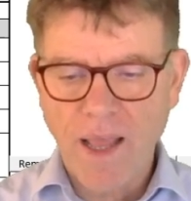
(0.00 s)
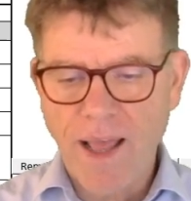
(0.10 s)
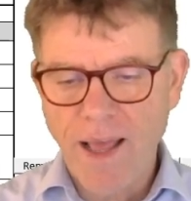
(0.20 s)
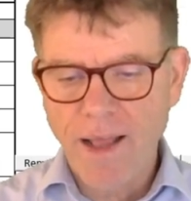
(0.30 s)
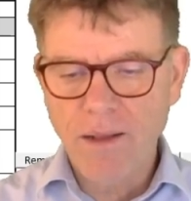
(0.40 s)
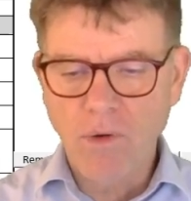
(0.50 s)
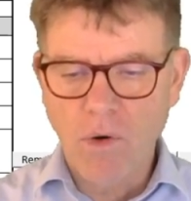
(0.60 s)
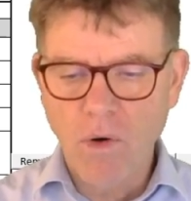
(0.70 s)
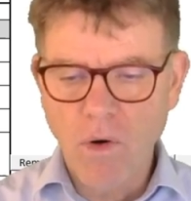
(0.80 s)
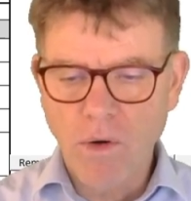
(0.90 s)
and
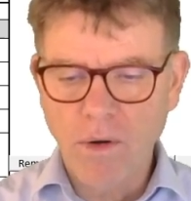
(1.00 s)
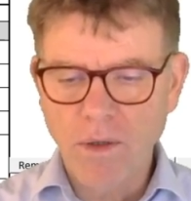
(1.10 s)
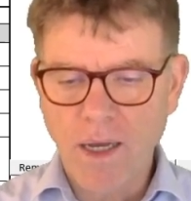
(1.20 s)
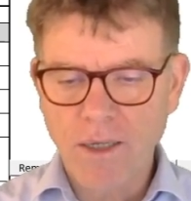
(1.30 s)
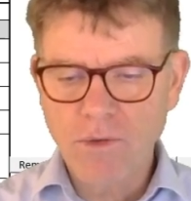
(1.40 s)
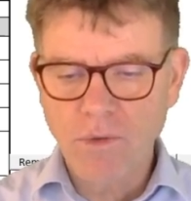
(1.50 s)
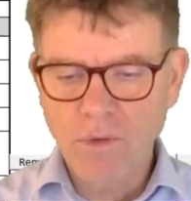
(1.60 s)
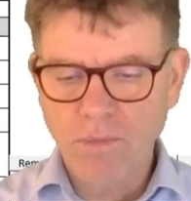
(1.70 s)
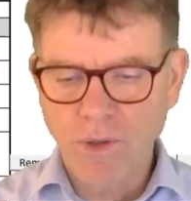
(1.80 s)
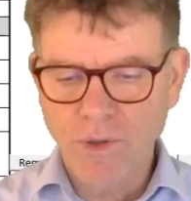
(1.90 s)
or actual
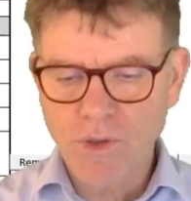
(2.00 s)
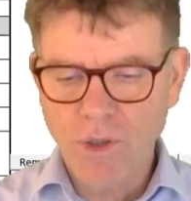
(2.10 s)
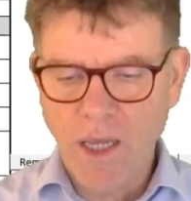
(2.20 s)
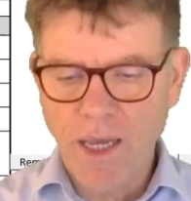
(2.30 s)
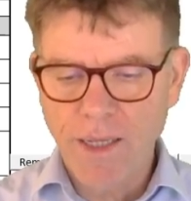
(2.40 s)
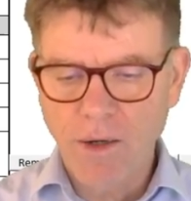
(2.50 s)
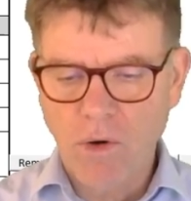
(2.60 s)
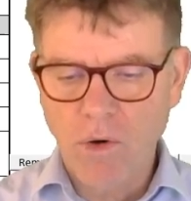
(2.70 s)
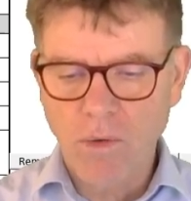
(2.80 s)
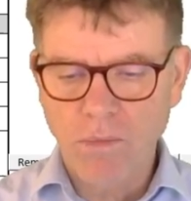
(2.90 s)
production and
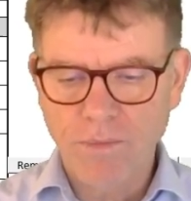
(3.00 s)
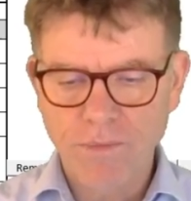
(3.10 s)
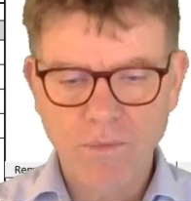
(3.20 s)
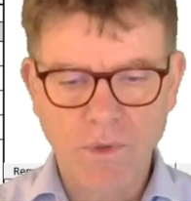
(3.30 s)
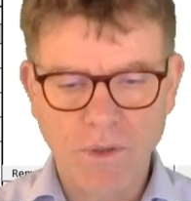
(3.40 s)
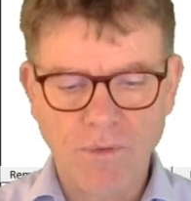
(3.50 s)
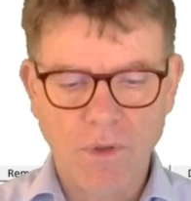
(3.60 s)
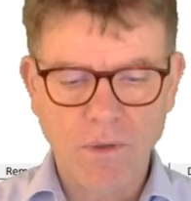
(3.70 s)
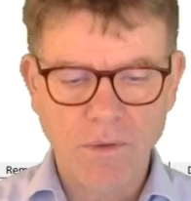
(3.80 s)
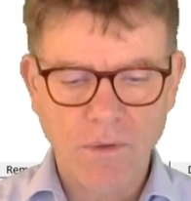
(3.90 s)
or whatever,